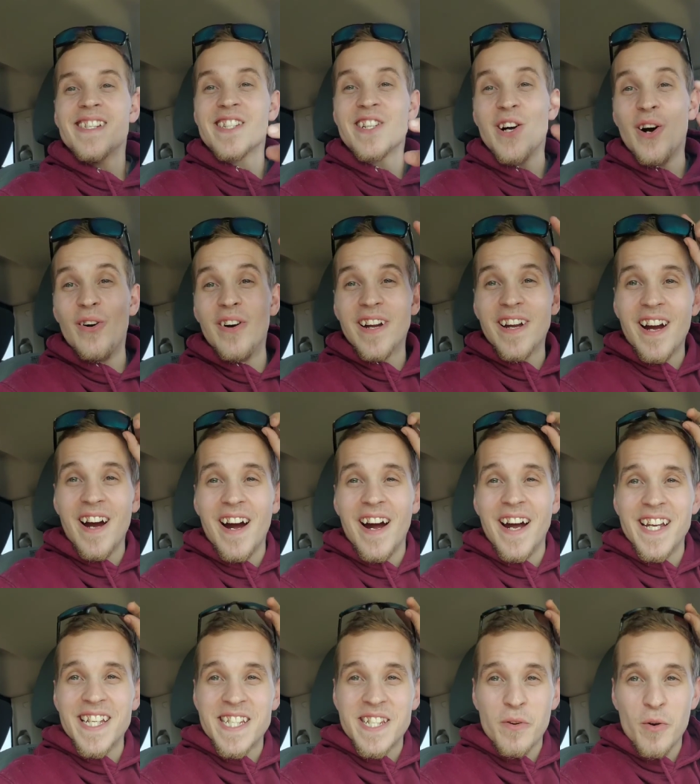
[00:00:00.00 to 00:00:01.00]
How's it going,
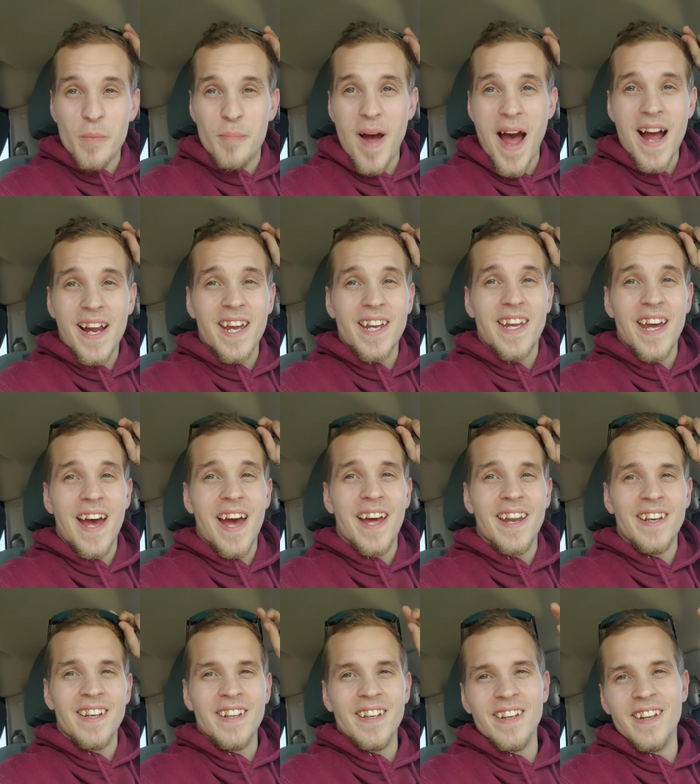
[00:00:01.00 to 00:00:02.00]
guys? We're back
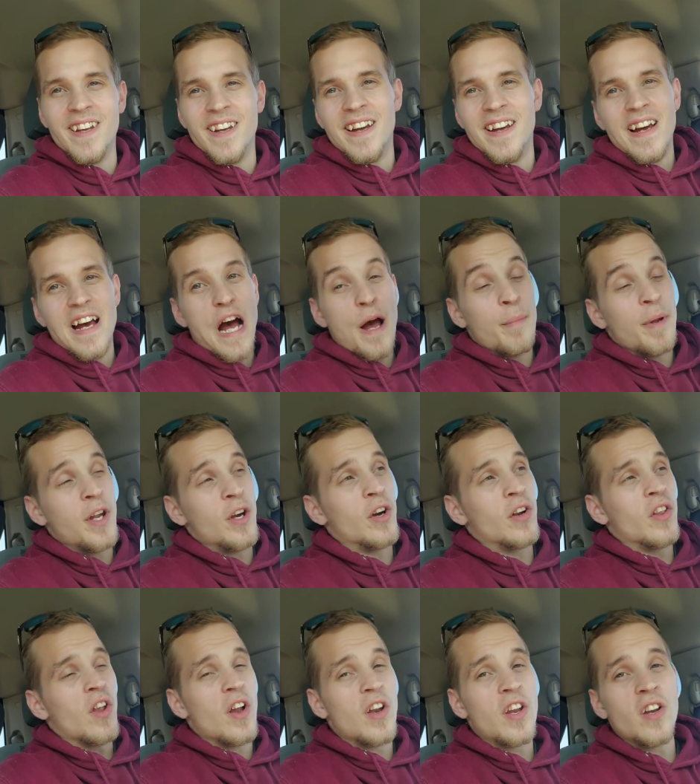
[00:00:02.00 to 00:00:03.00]
again. I'm here
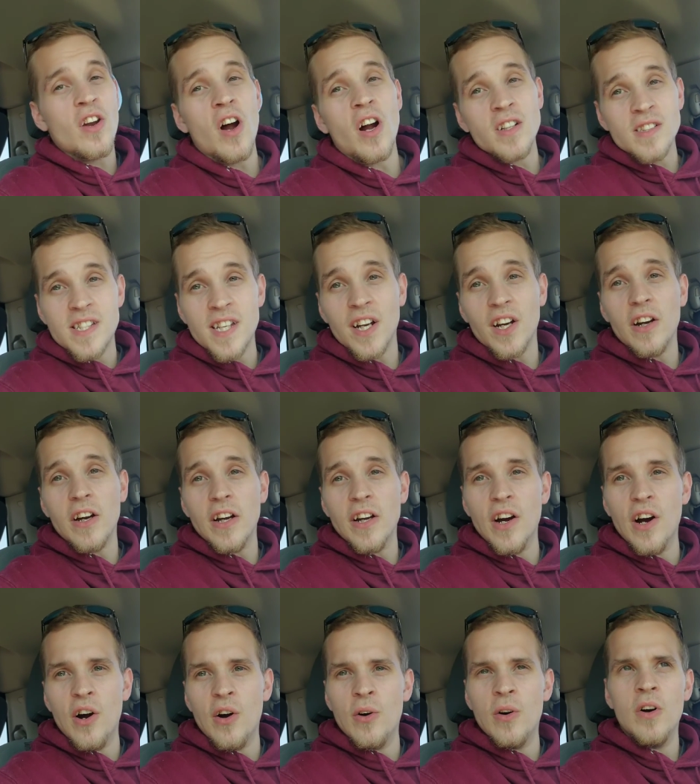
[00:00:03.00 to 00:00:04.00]
in London,
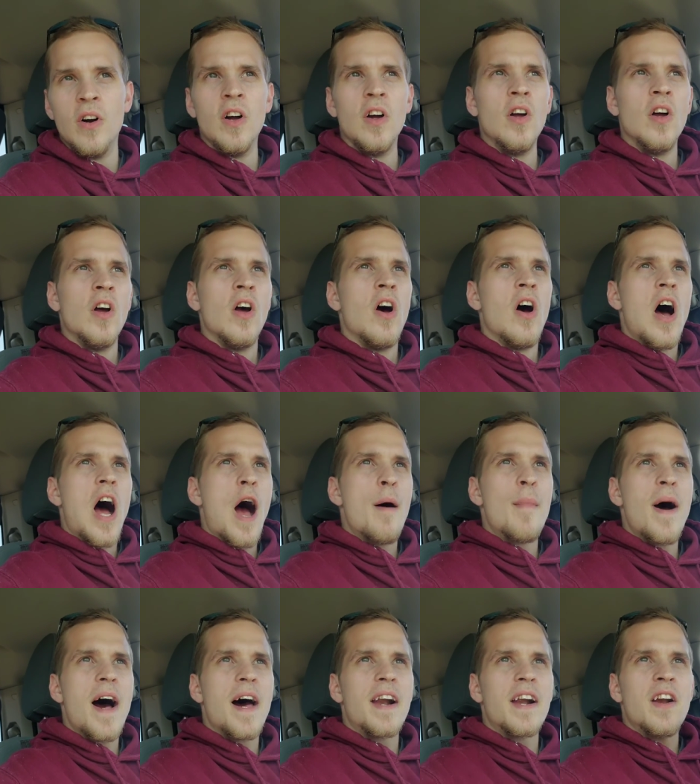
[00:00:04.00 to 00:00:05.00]
Ontario.
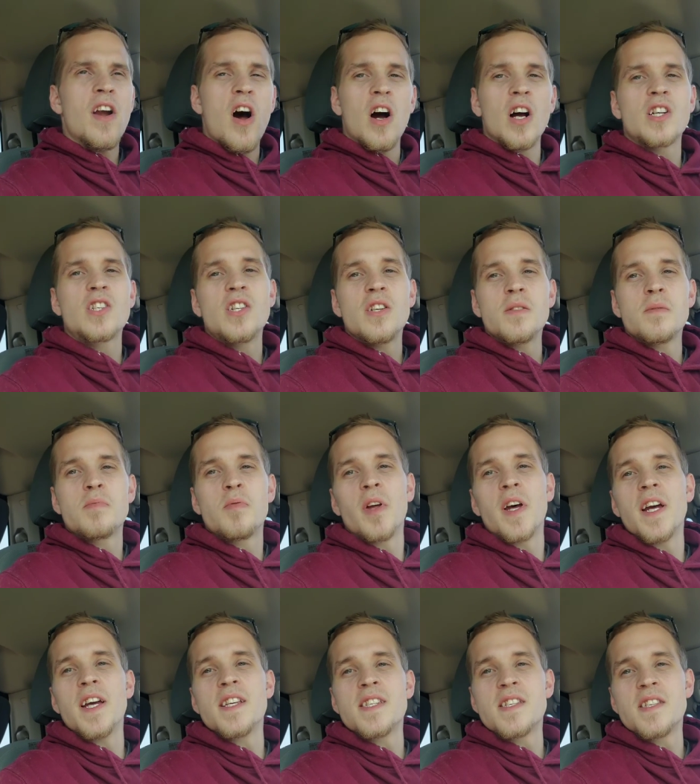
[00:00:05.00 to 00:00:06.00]
I'm at an auction
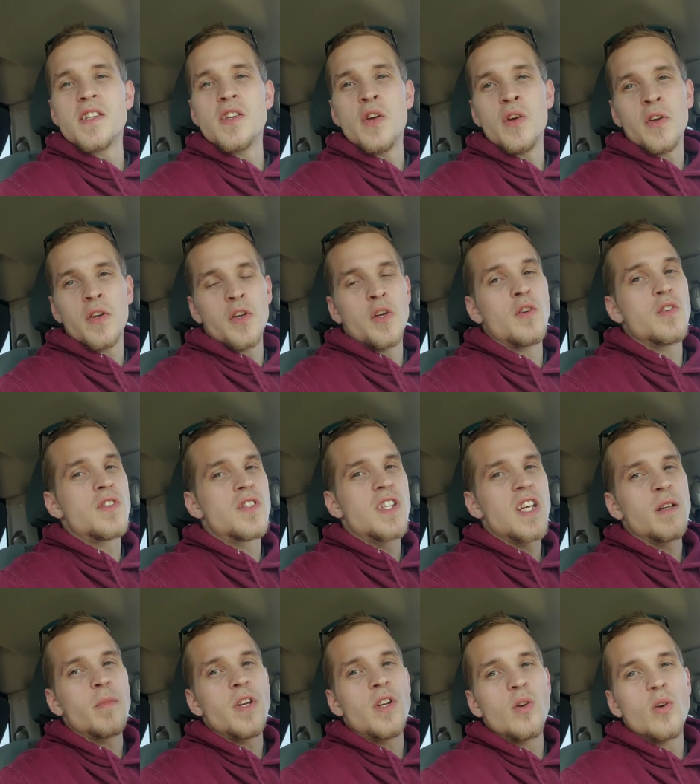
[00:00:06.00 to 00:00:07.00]
place, and you
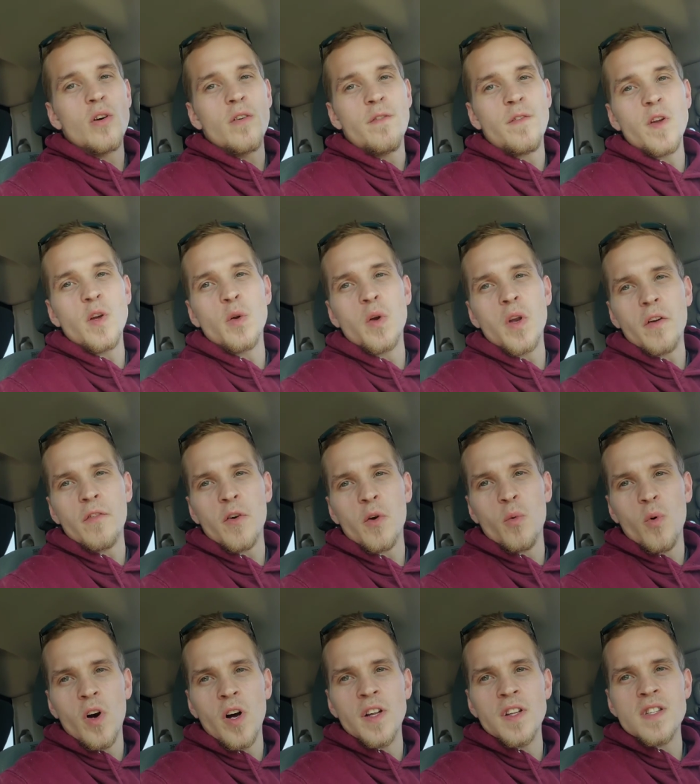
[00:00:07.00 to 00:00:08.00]
see me do a few
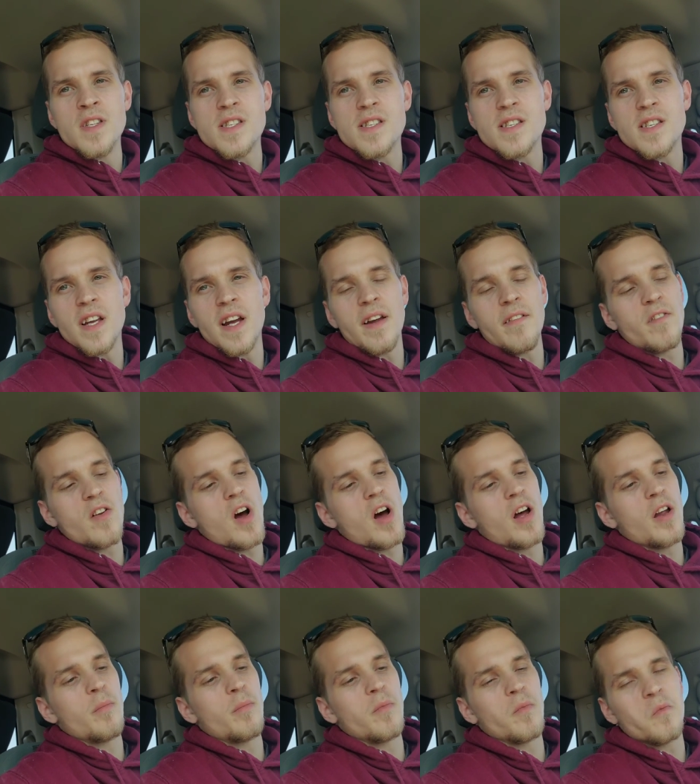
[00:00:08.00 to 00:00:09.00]
different ones. I've
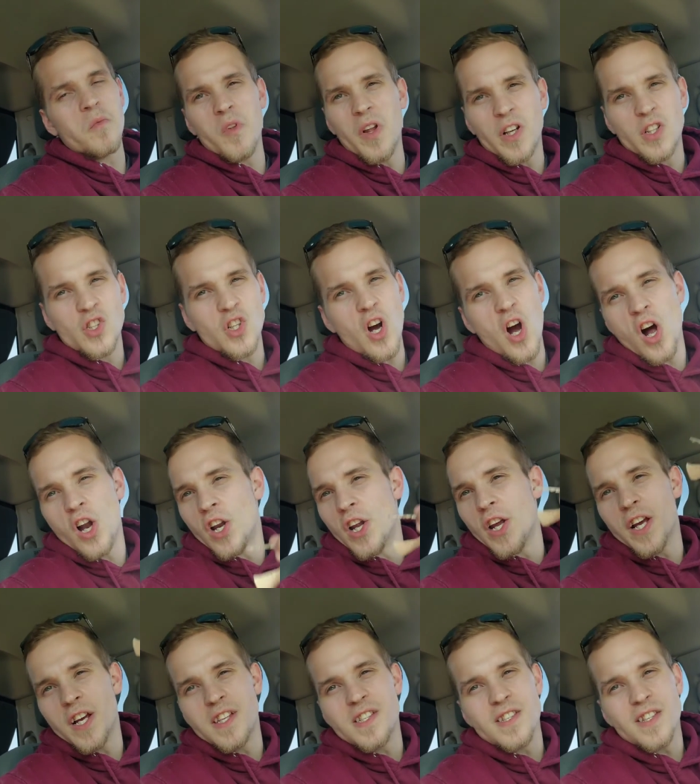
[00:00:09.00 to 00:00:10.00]
gotten
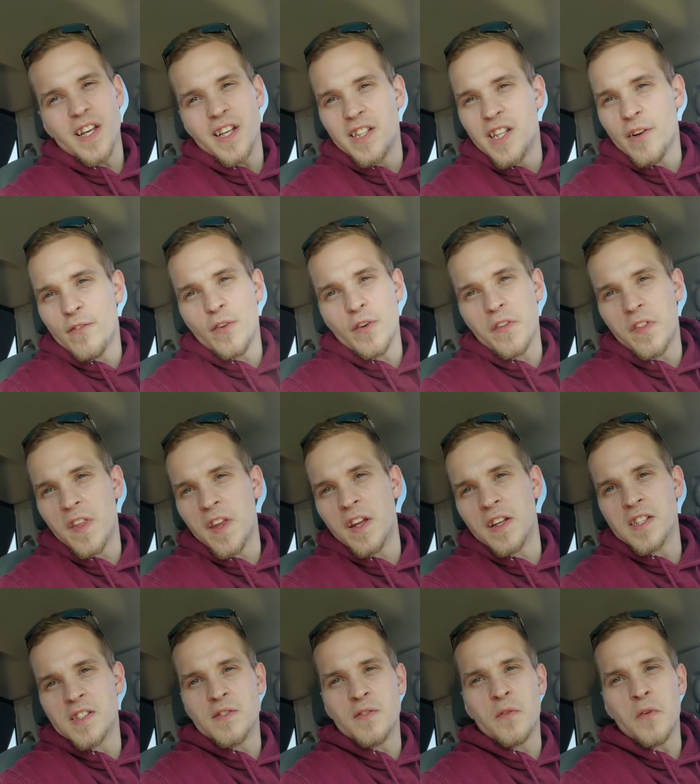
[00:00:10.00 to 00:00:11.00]
electronics, like different
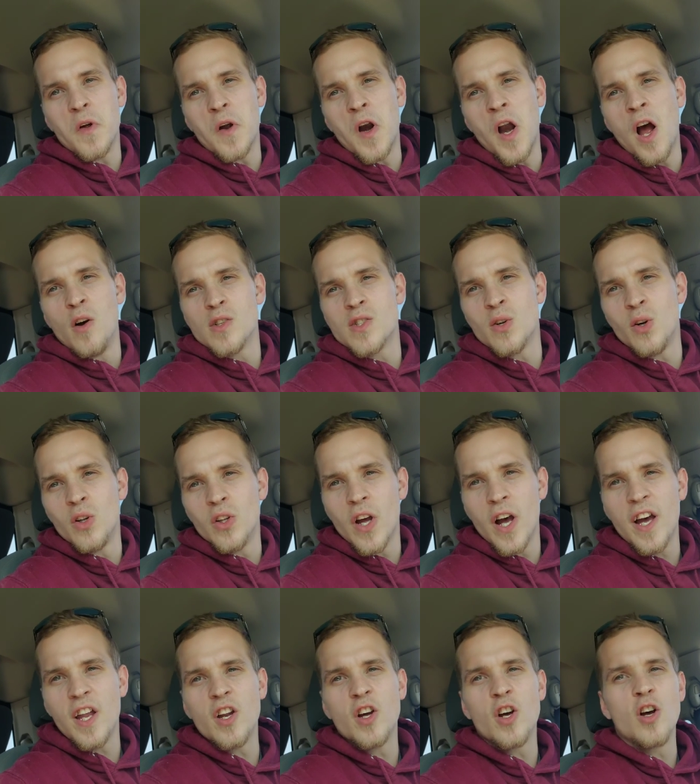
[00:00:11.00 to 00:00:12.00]
things for household
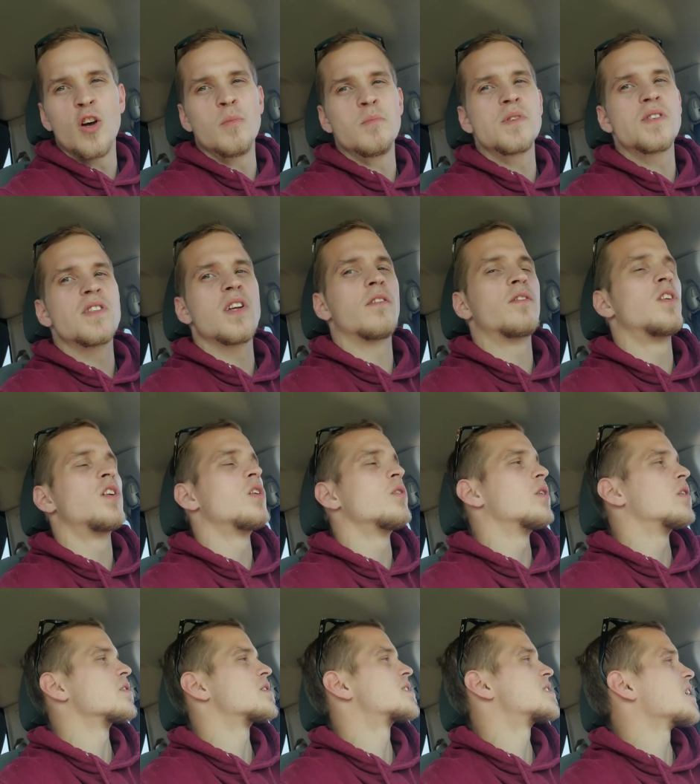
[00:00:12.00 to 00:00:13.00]
items, stuff to
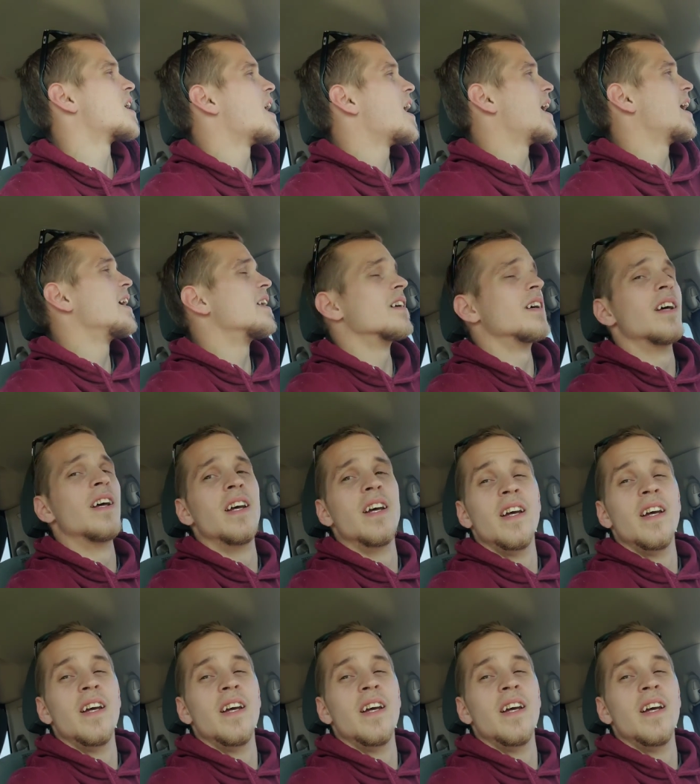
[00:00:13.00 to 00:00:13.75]
do outside.